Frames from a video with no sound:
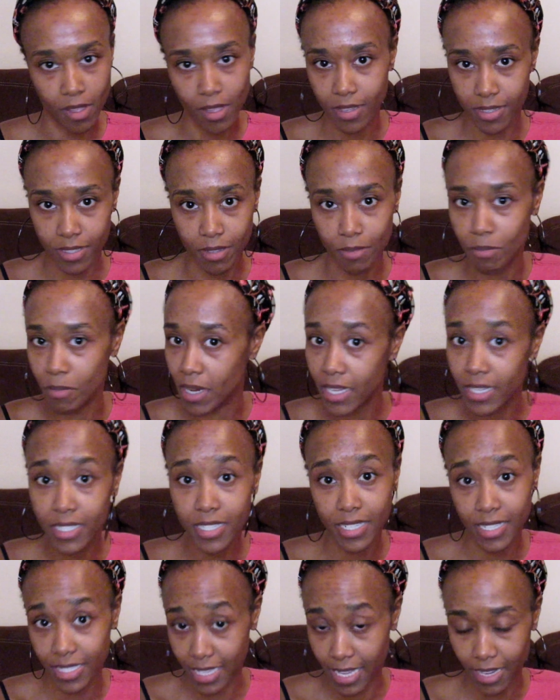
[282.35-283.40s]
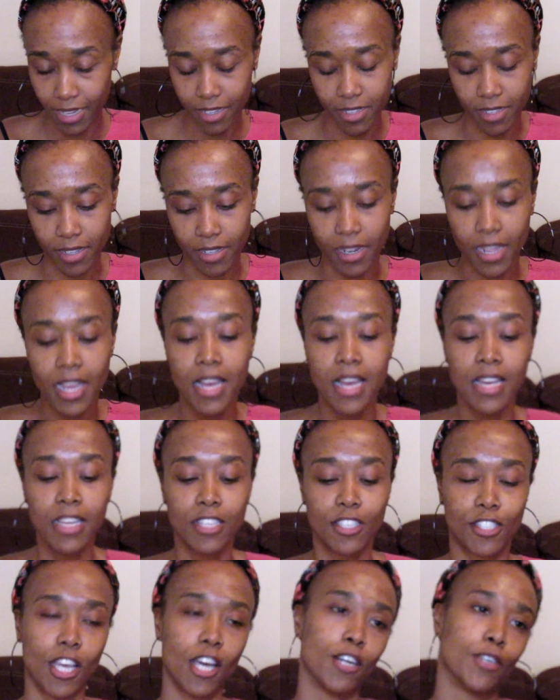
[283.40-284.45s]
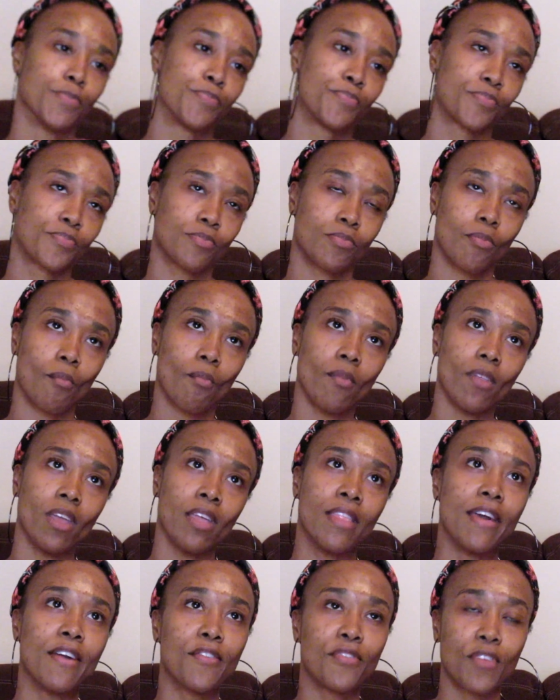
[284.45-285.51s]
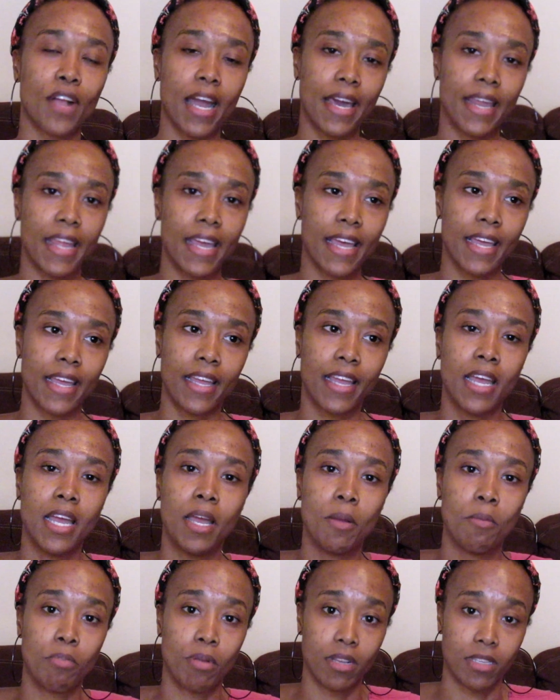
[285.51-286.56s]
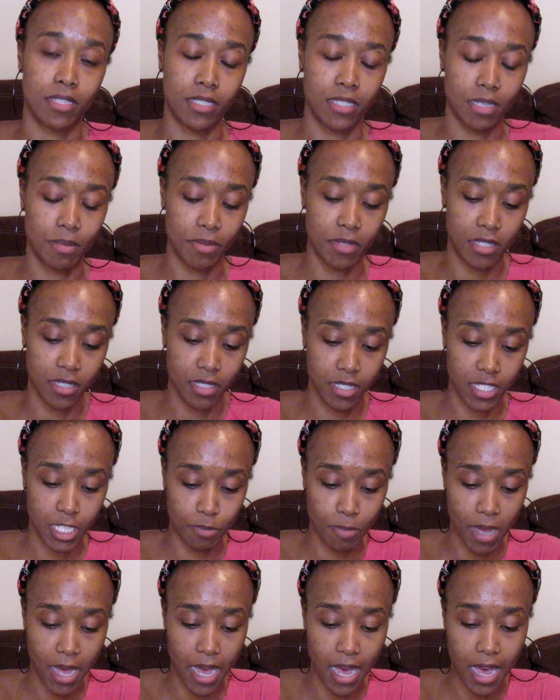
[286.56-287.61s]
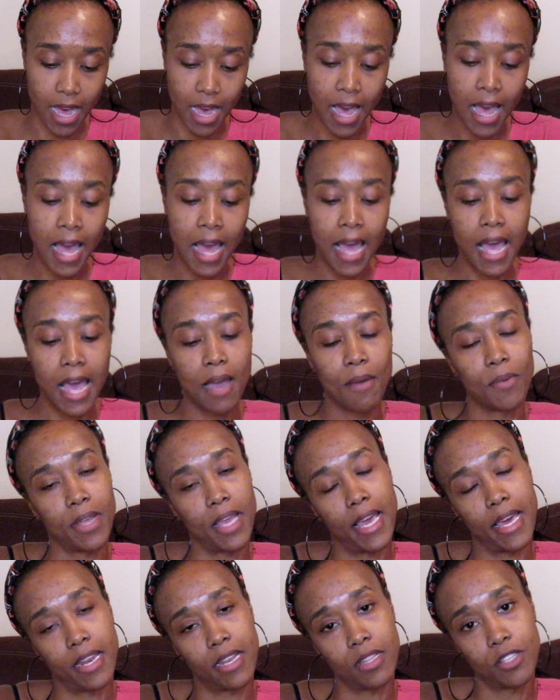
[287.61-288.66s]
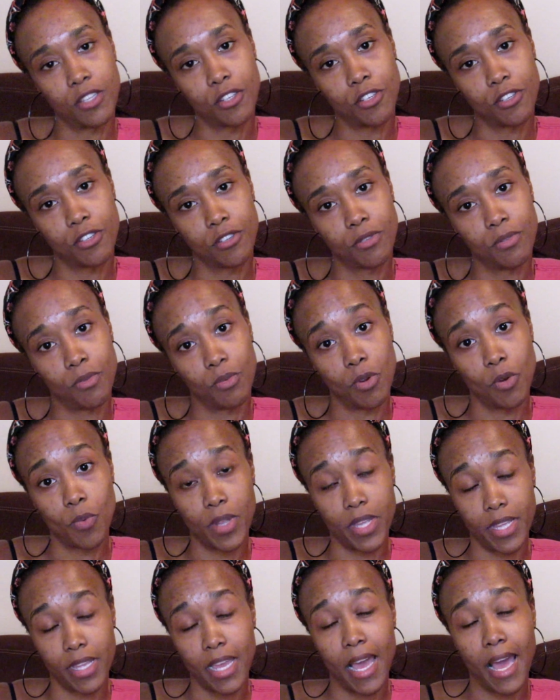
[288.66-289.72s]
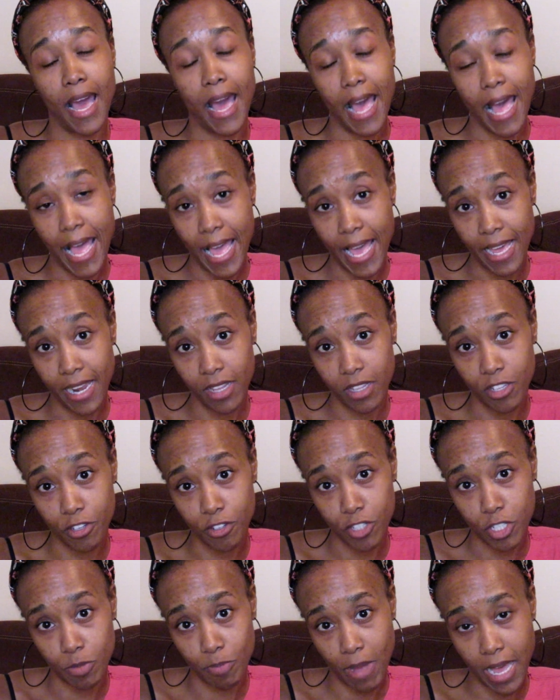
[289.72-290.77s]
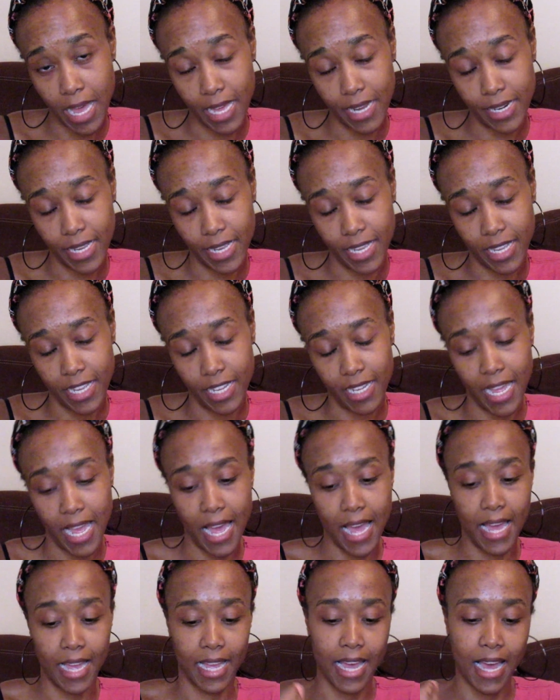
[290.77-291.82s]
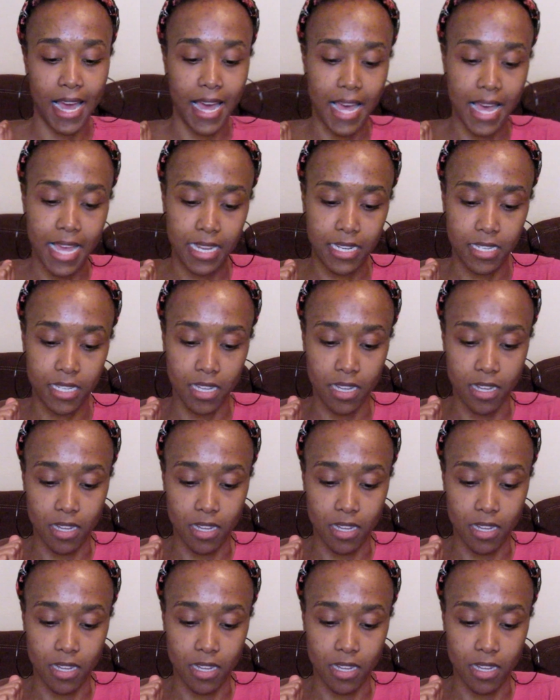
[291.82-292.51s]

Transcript: as much as I could. So that Friday, Preston sent me to the spa. We had a little, well, I had a little spa day. I got